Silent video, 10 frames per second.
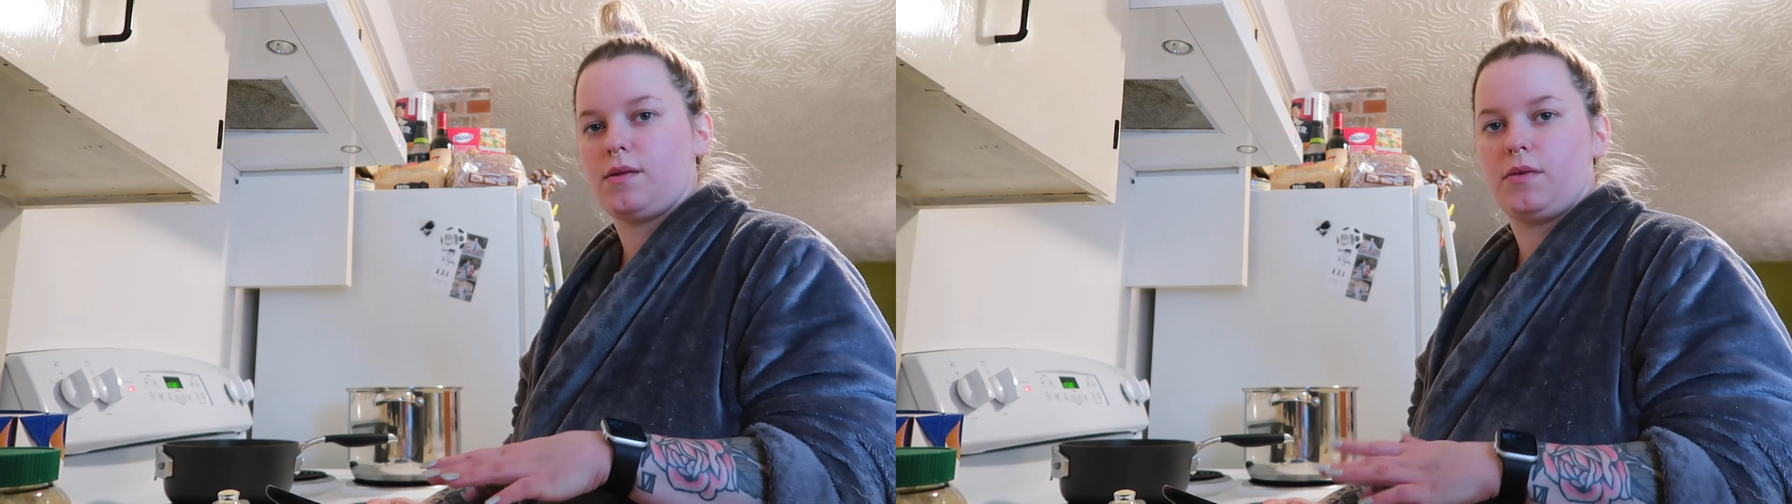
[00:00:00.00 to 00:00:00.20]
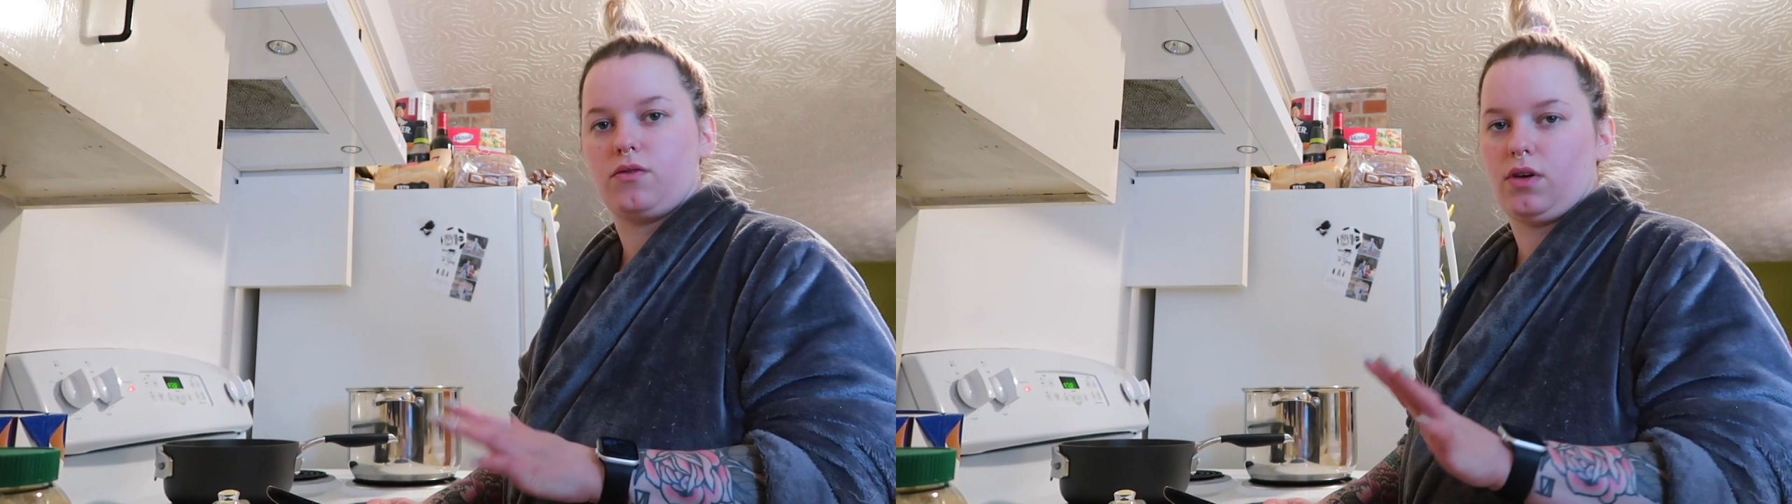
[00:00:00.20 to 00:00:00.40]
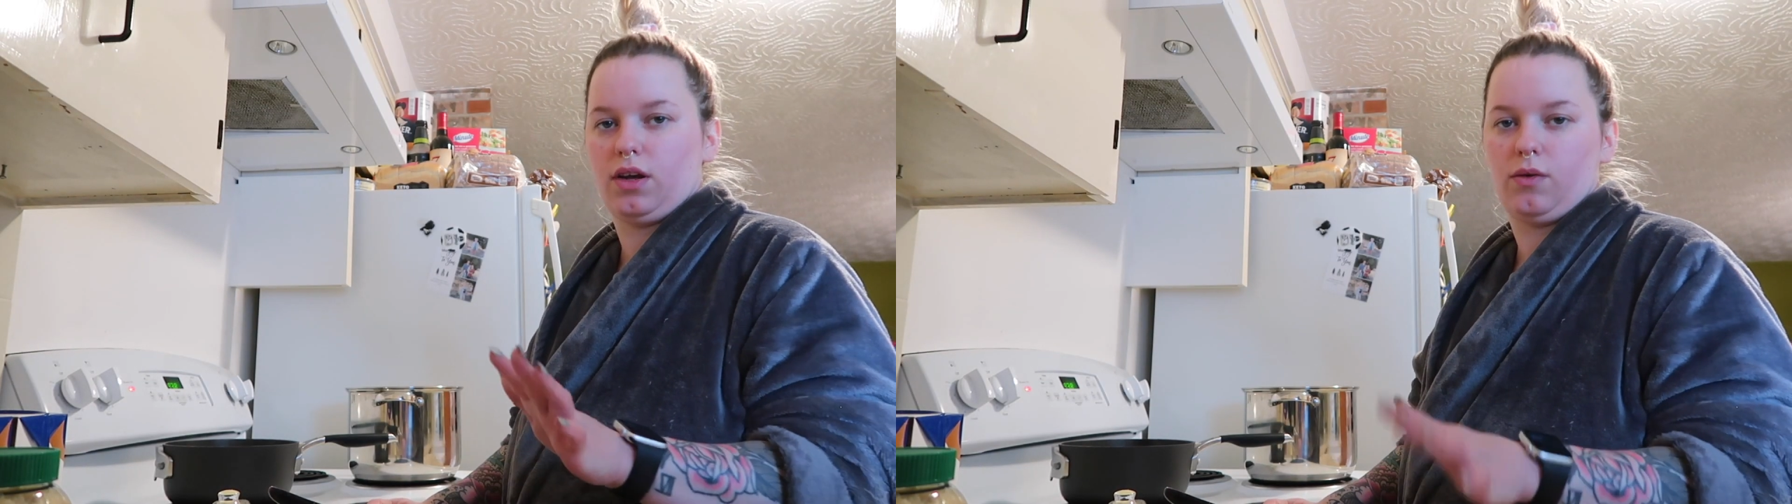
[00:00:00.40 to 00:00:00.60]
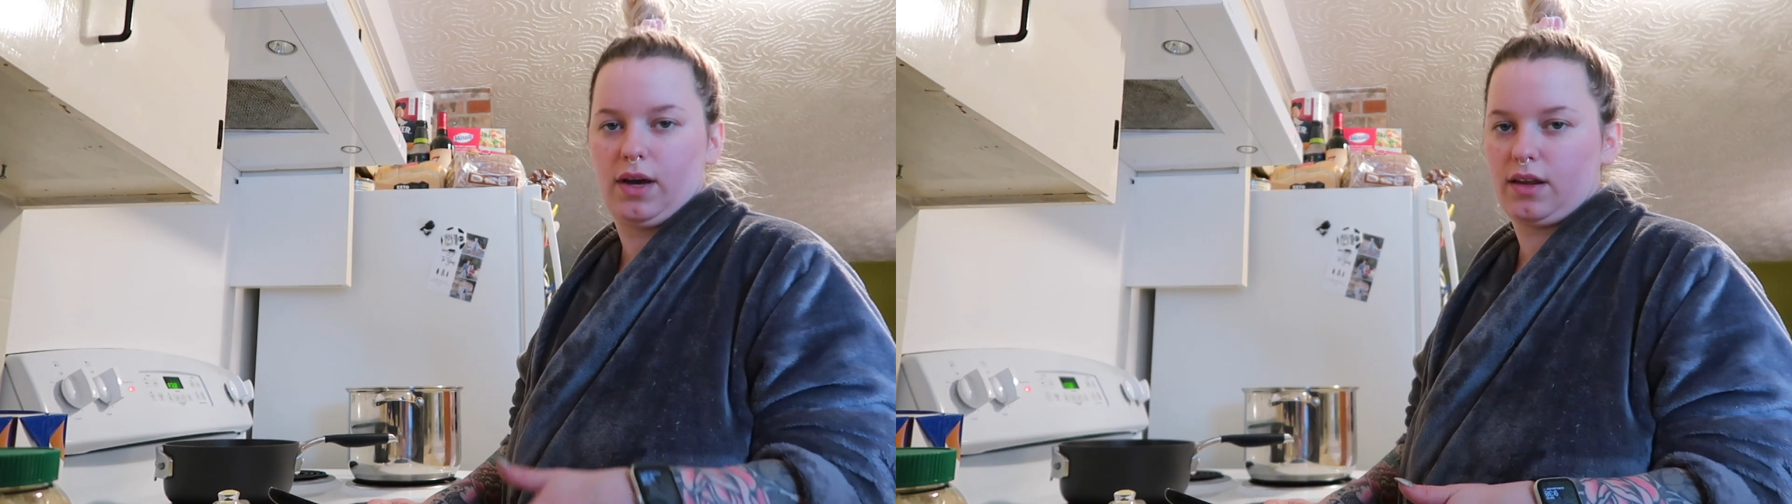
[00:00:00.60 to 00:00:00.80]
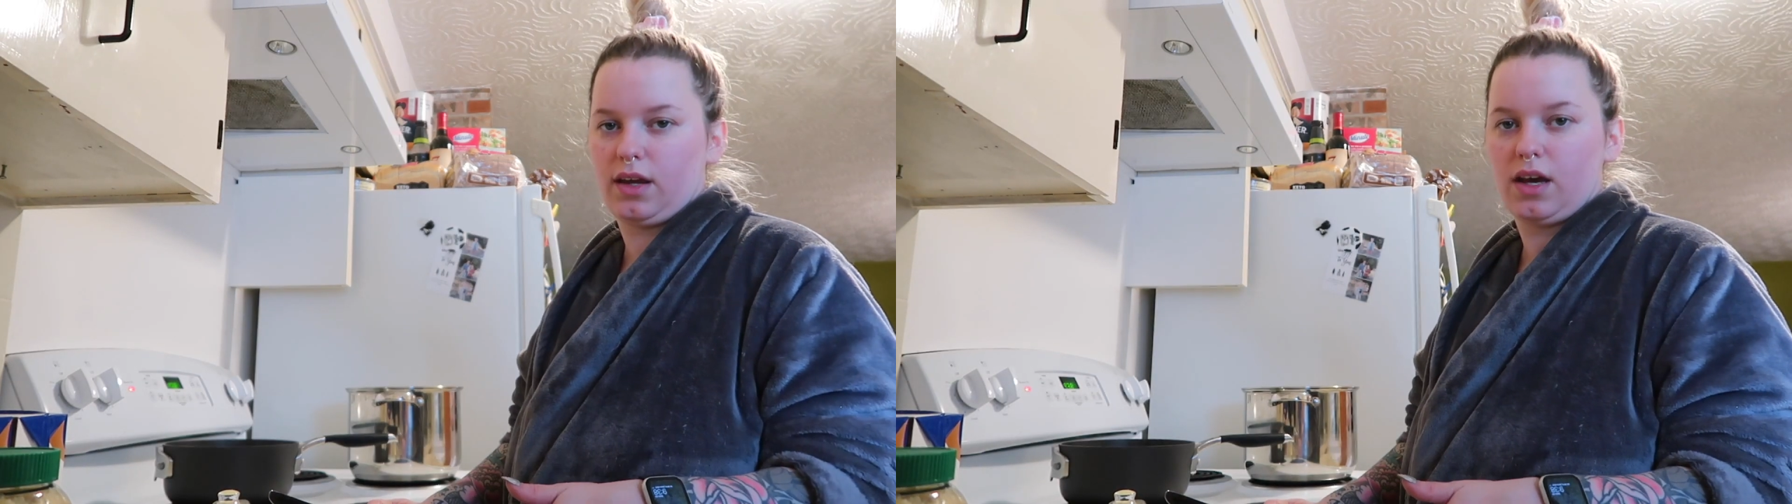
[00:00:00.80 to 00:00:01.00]
something really
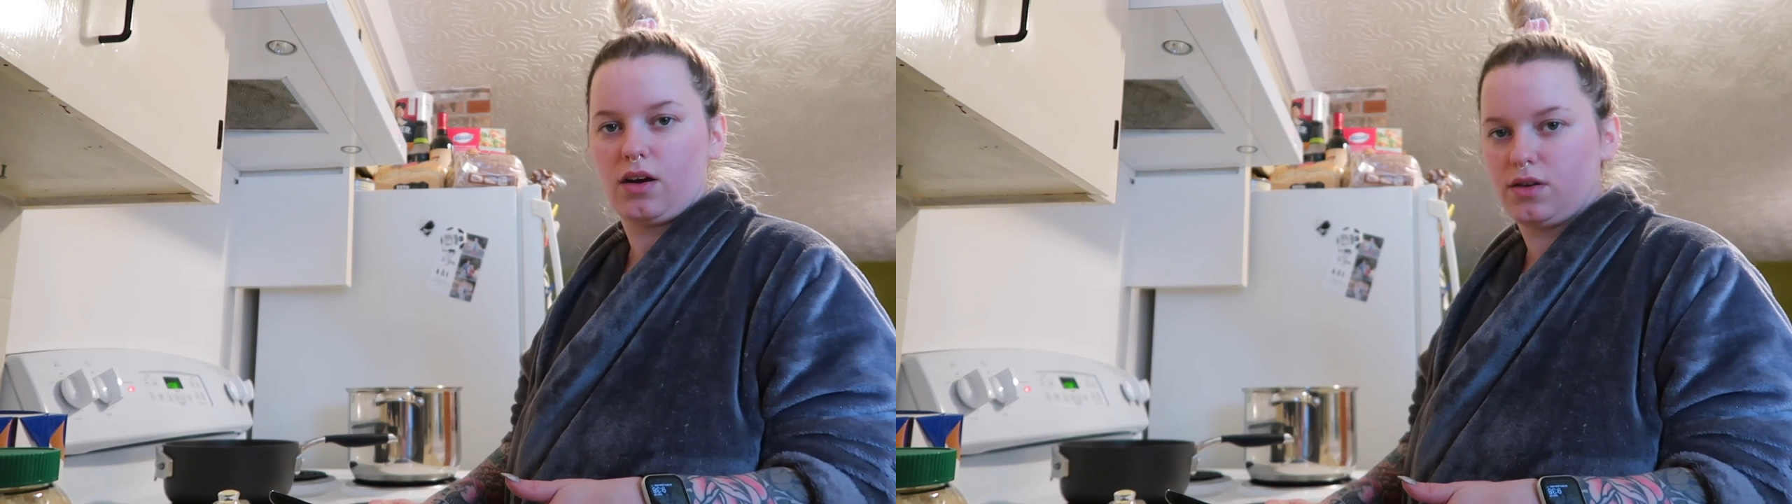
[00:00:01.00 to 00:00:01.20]
quickly,